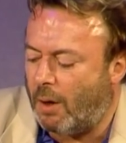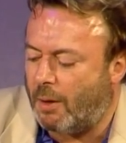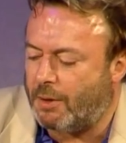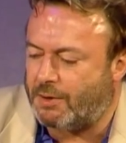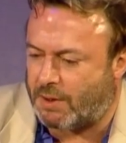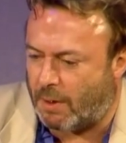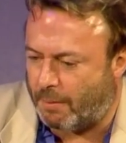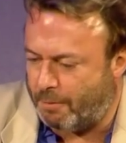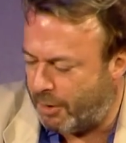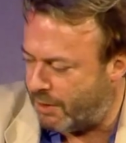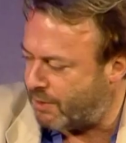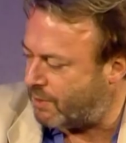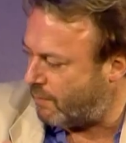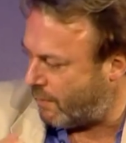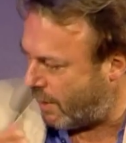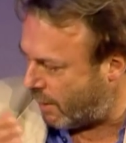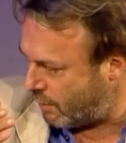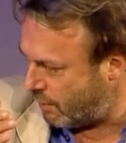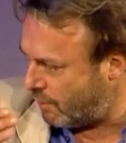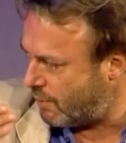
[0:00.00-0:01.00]
Some bits of
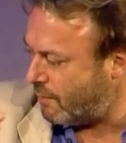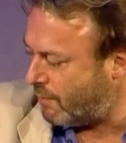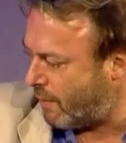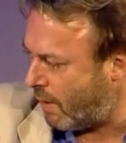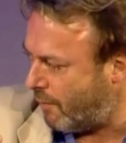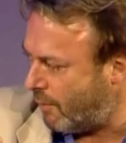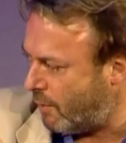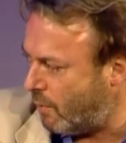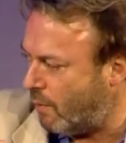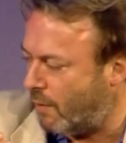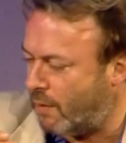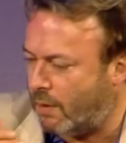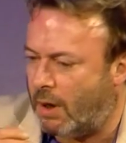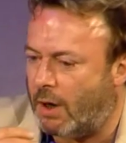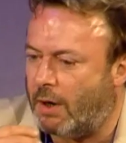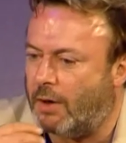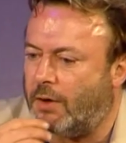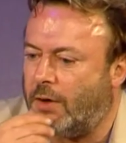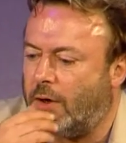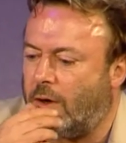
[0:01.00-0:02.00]
that do survive in Northern
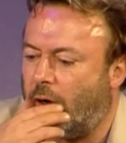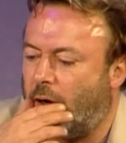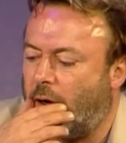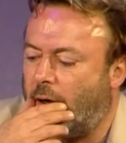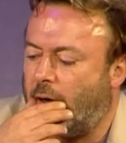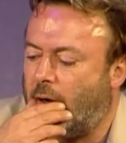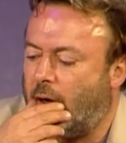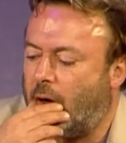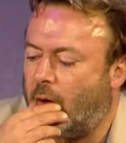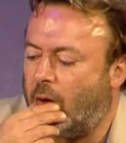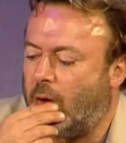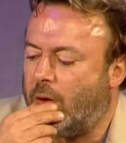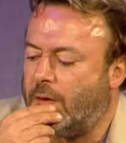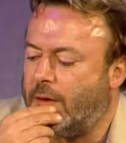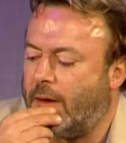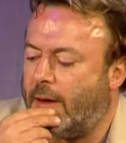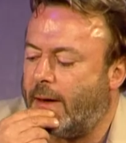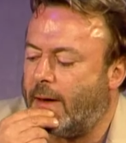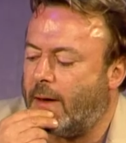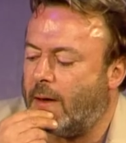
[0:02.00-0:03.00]
Ireland in our own
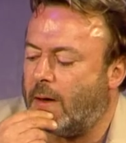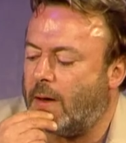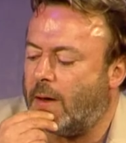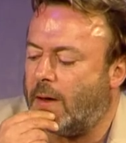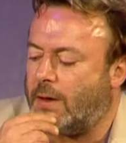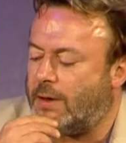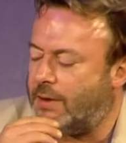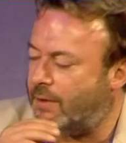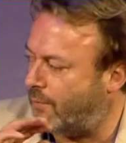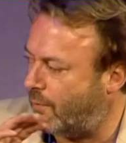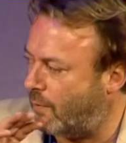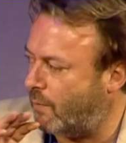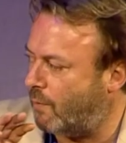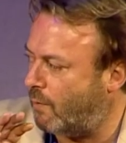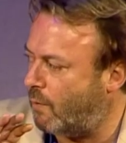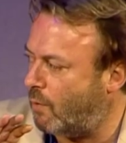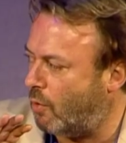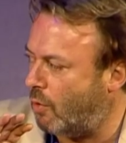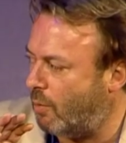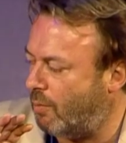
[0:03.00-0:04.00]
day, in a different
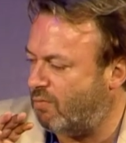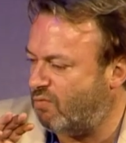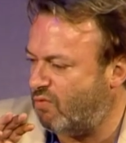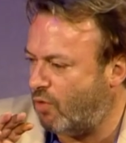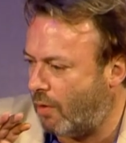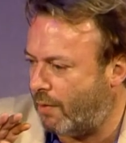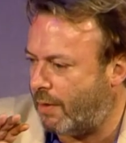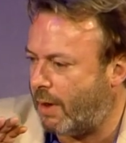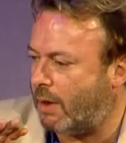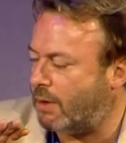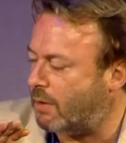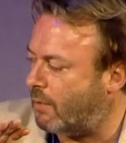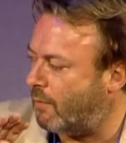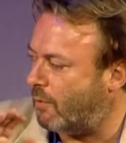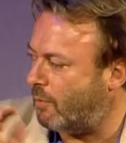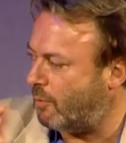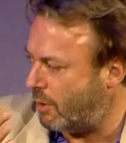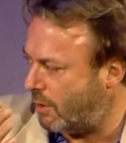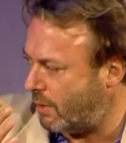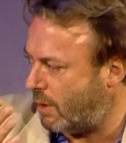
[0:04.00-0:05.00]
form. Not that
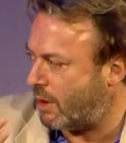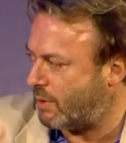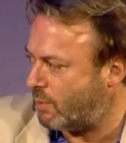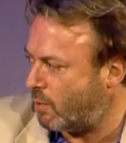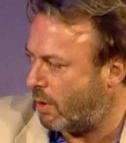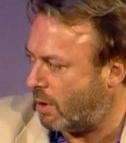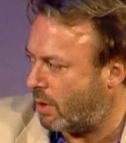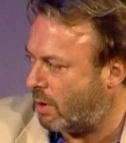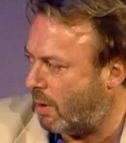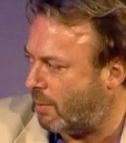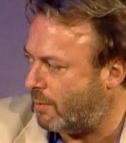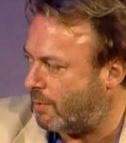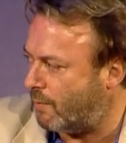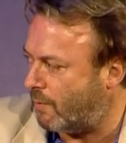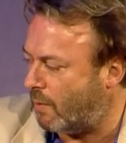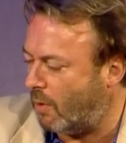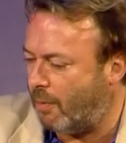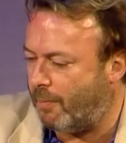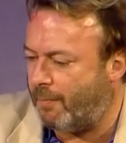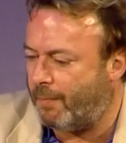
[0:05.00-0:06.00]
different, but that's where it comes
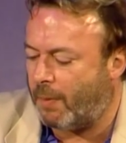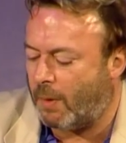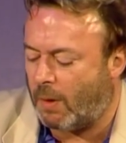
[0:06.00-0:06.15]
from.